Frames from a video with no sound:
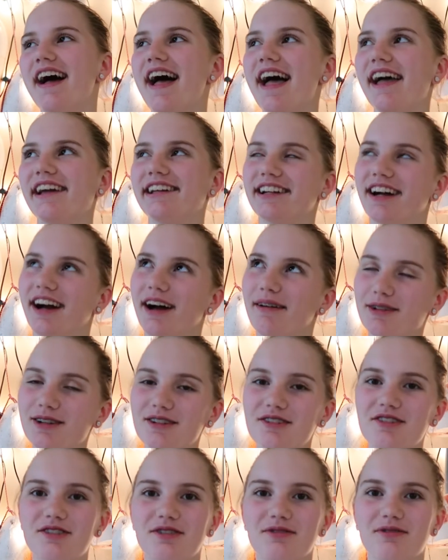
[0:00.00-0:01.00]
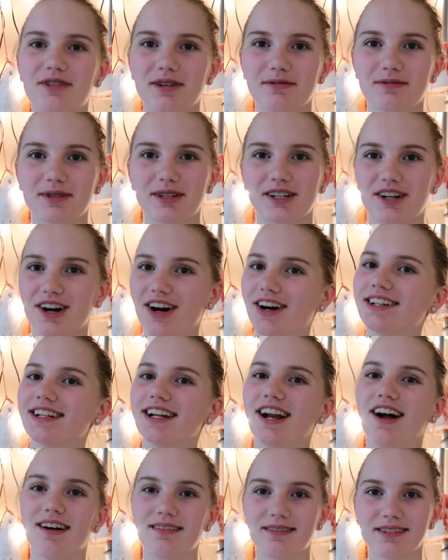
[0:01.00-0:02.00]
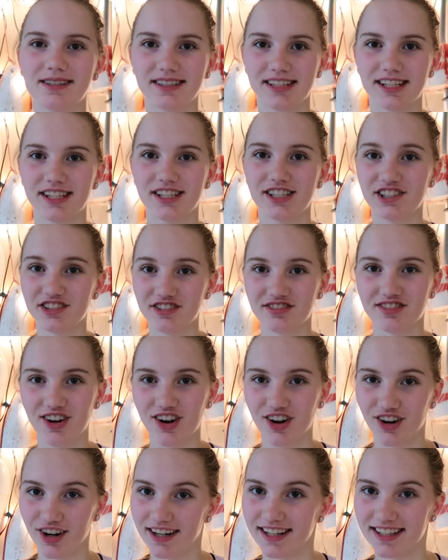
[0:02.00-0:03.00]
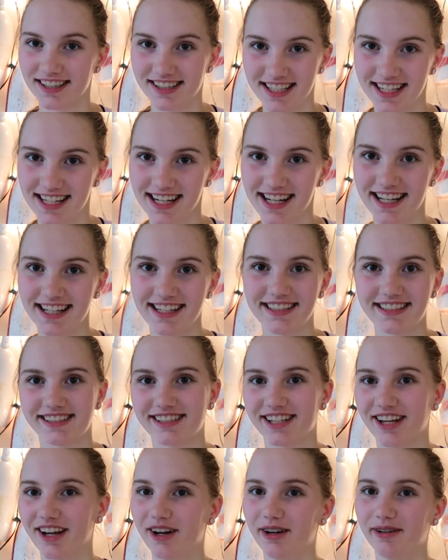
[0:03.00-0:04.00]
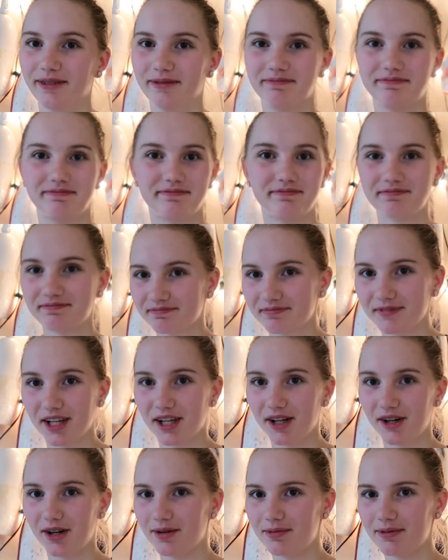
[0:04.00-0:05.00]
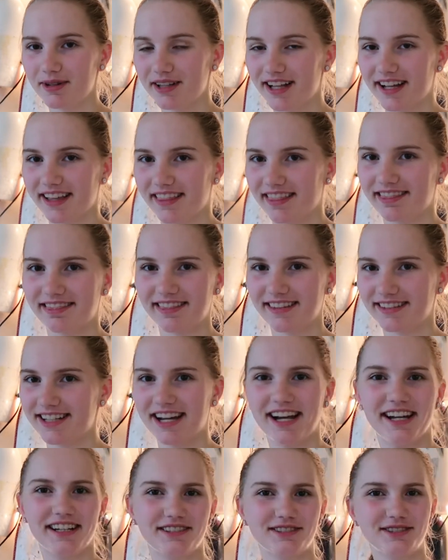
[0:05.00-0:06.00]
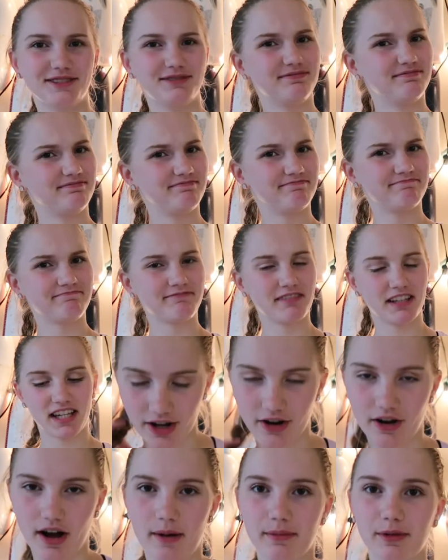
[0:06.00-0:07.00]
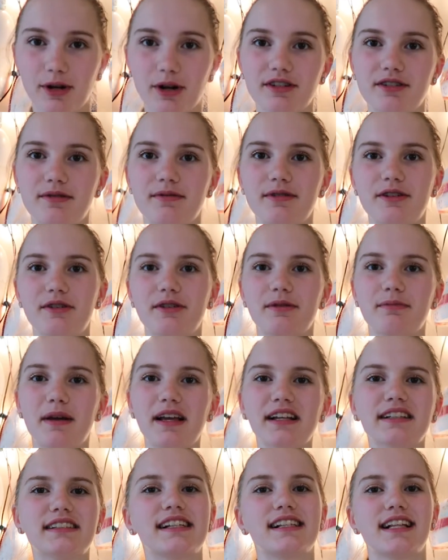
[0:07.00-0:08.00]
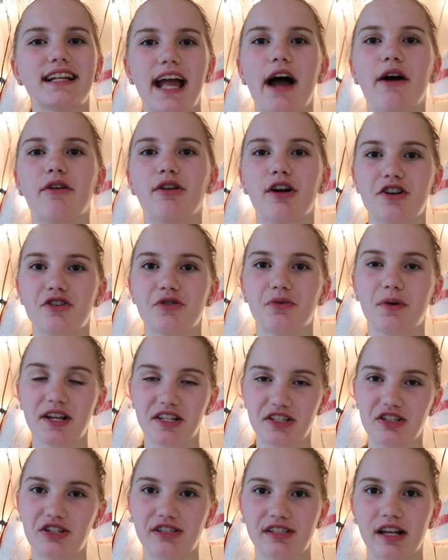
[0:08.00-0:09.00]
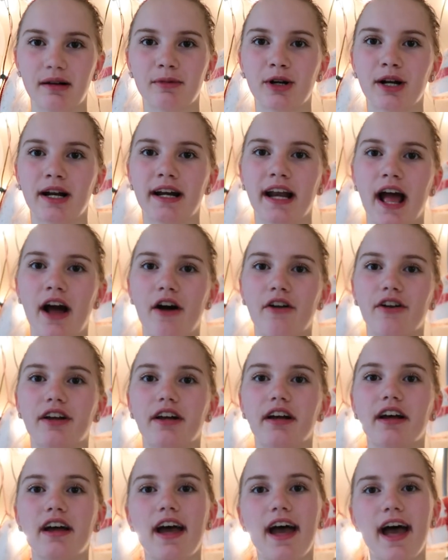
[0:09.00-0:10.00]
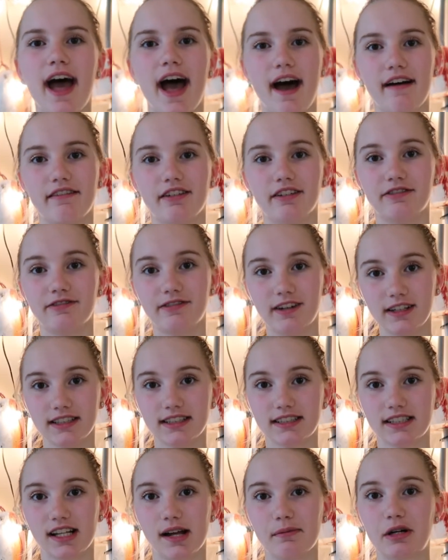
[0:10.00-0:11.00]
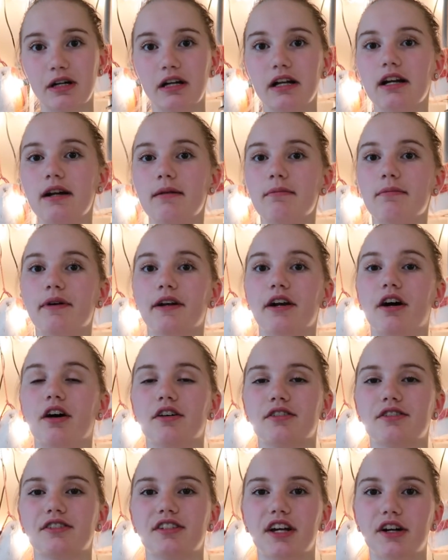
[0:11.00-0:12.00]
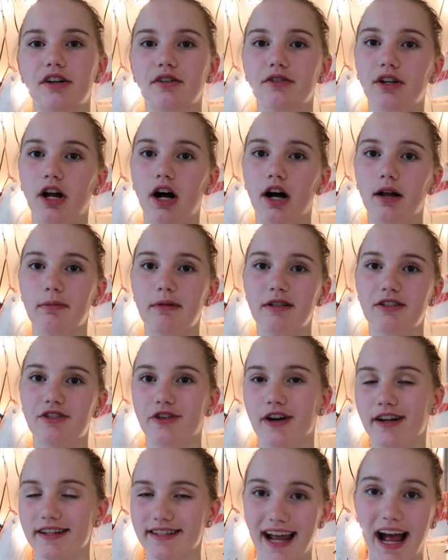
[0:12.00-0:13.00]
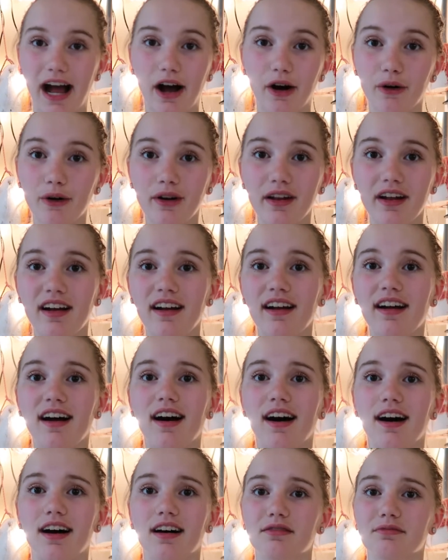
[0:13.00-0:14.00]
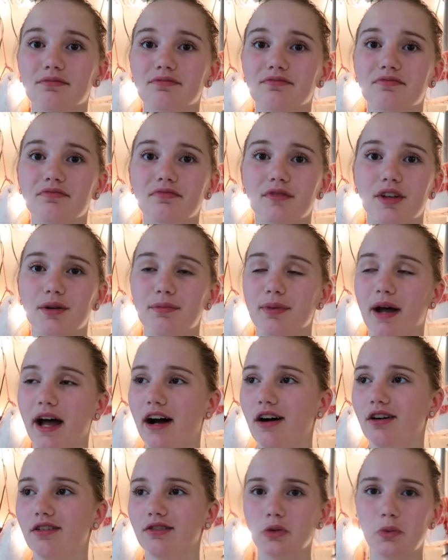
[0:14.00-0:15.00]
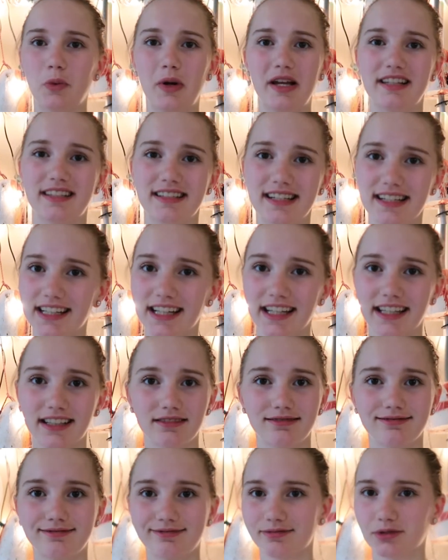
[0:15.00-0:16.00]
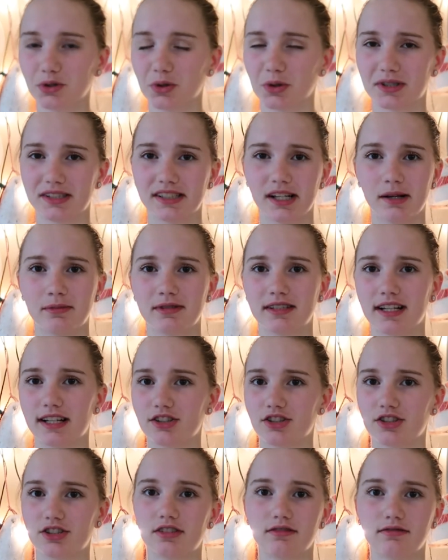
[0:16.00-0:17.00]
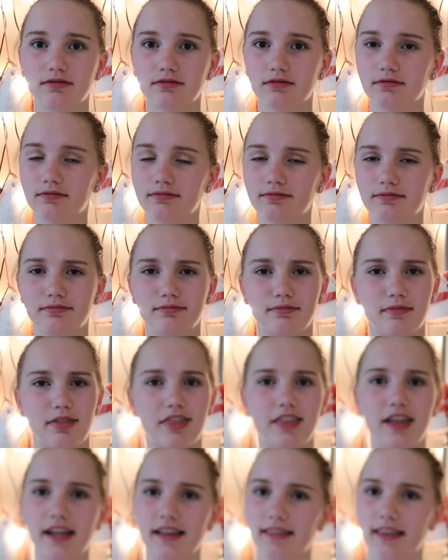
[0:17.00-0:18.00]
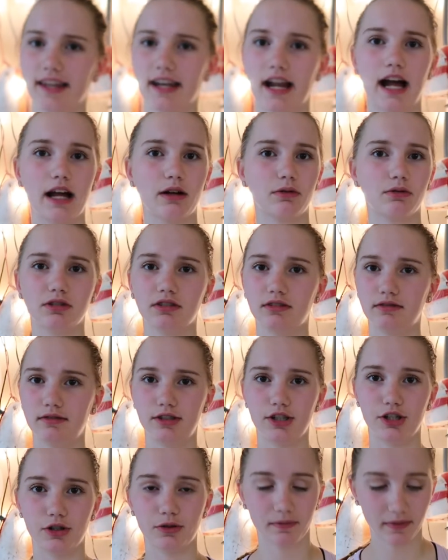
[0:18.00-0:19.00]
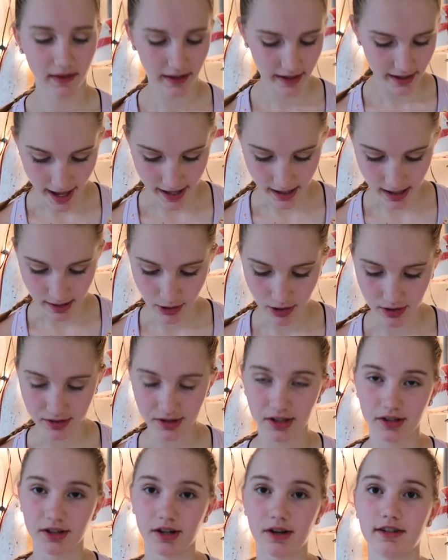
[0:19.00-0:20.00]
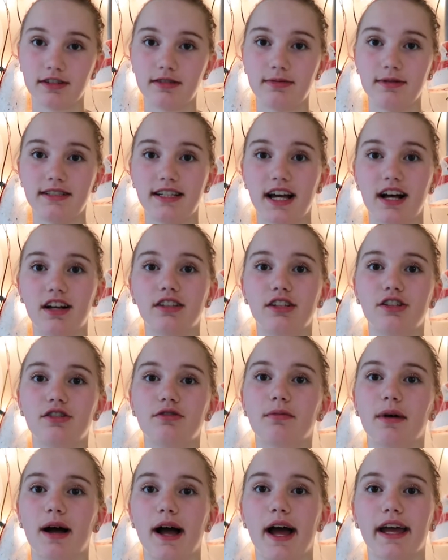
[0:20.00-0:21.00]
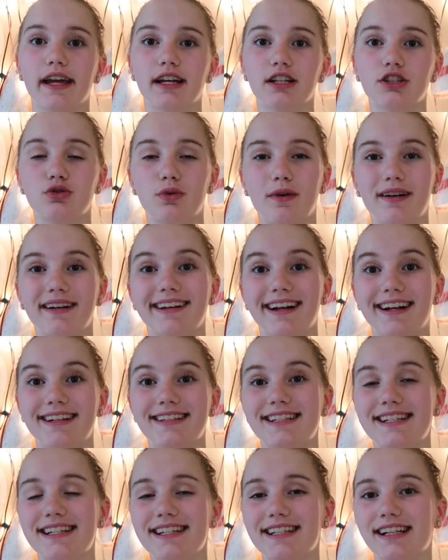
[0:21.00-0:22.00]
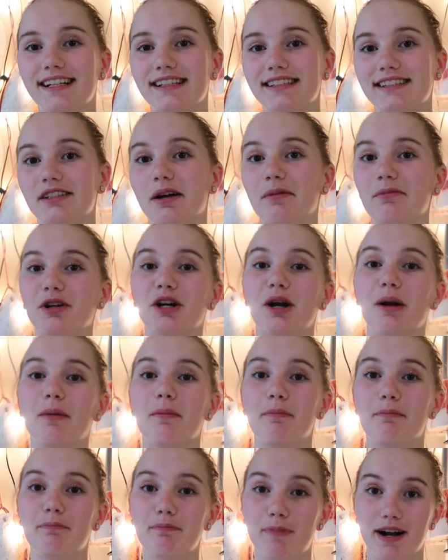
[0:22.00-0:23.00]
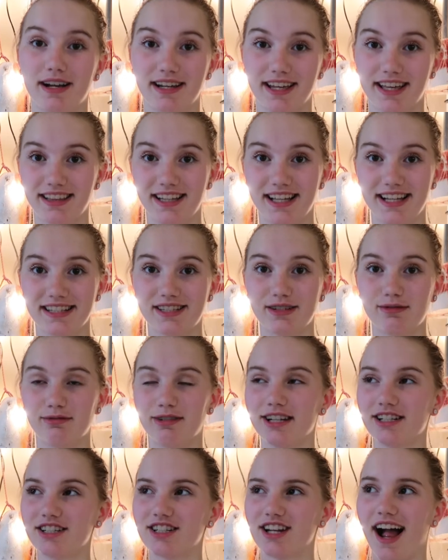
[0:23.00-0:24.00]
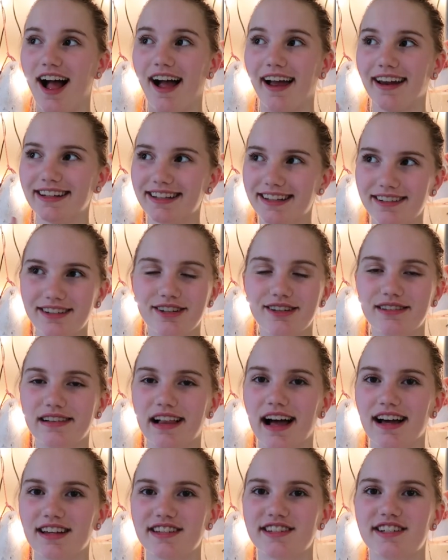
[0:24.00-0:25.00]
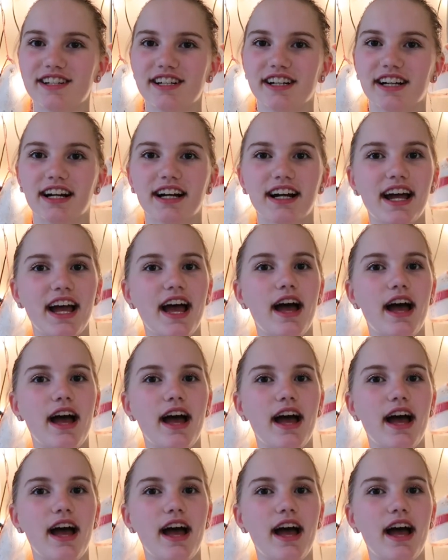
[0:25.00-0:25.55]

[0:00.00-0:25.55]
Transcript: and I'm not sure what I'm going to call it. Obviously, you've already seen it, so I hope you like the title. So I'm going to be doing basically how not to waste your summer and how to have a fun summer, but also not be stressed out about wasting it or some such thing that I would do. And I'm also going to be telling you my 2019 summer bucket list, which I didn't do last year,